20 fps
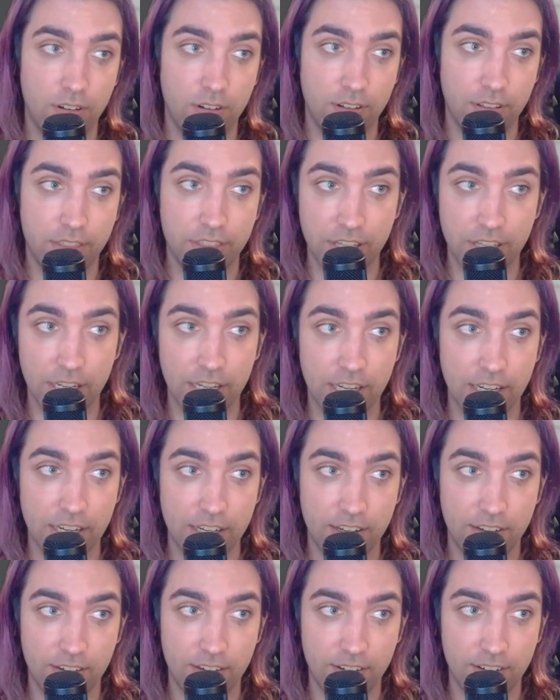the
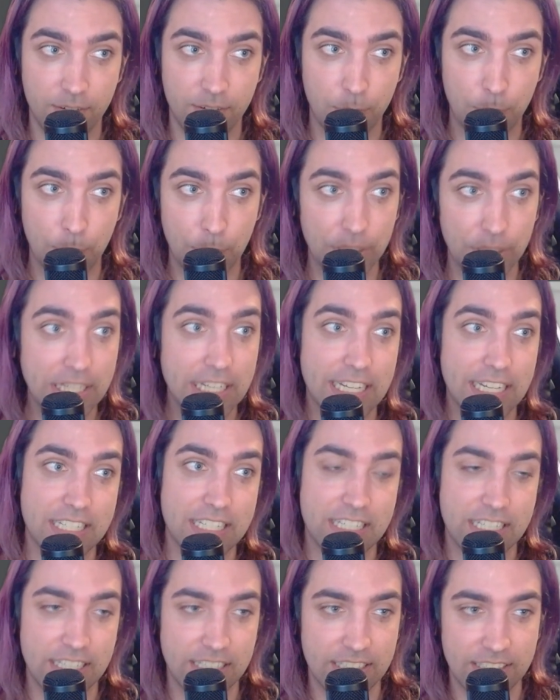
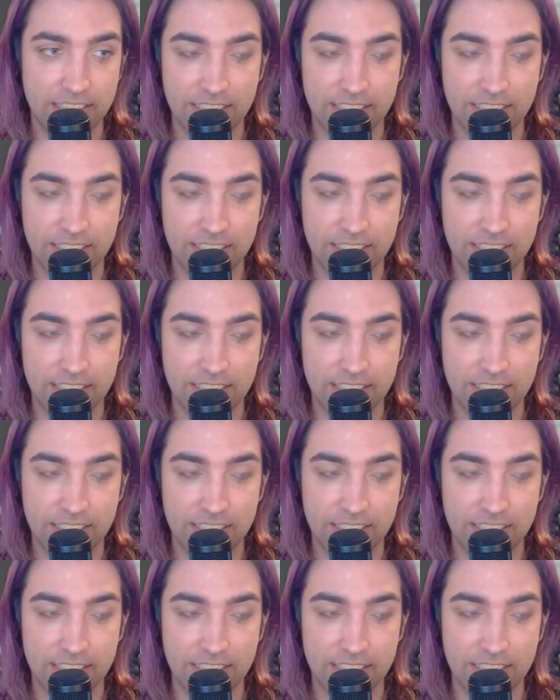bleakest